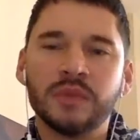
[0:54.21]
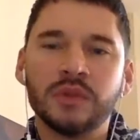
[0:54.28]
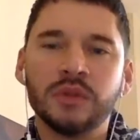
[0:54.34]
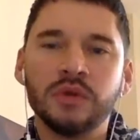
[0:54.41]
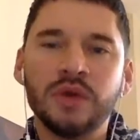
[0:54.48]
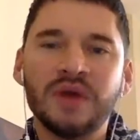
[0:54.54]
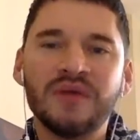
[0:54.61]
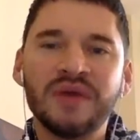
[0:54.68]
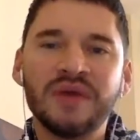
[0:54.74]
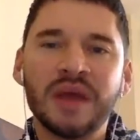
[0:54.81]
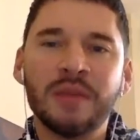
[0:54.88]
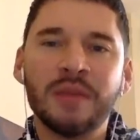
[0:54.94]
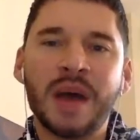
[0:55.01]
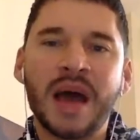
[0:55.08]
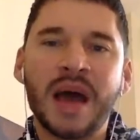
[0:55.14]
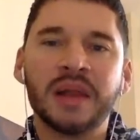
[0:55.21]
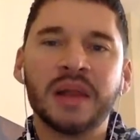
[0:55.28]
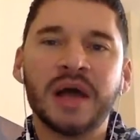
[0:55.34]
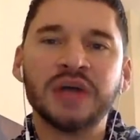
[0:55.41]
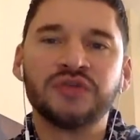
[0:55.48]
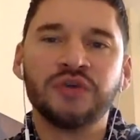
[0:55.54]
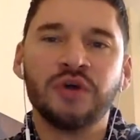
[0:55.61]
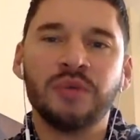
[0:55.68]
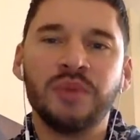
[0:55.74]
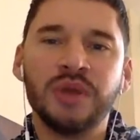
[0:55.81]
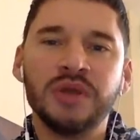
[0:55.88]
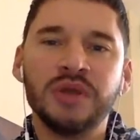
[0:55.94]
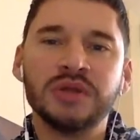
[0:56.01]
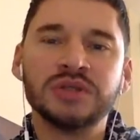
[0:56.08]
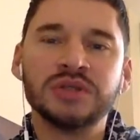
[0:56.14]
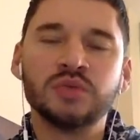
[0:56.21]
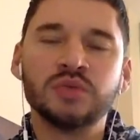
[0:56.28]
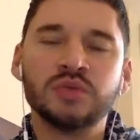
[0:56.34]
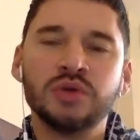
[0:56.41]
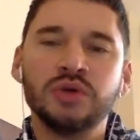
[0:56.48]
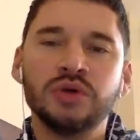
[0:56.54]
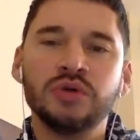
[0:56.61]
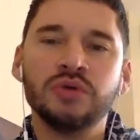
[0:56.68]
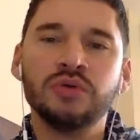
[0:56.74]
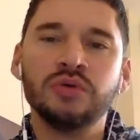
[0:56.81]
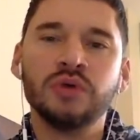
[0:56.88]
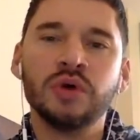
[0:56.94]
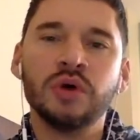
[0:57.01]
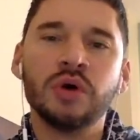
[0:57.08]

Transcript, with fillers: Do you ever get backlash for your opinions when you